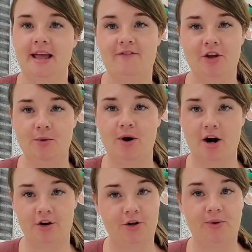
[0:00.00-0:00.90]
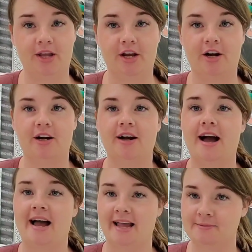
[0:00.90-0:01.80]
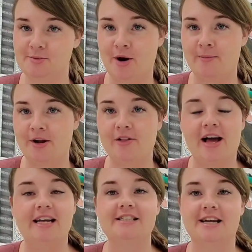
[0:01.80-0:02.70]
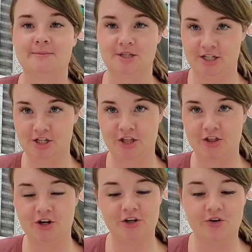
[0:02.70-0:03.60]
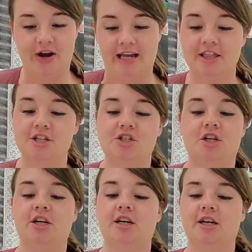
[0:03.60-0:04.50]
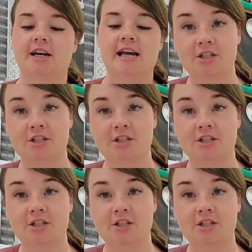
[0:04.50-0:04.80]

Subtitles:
If you are new here, I am departmentalized. I'm teaching third grade this year.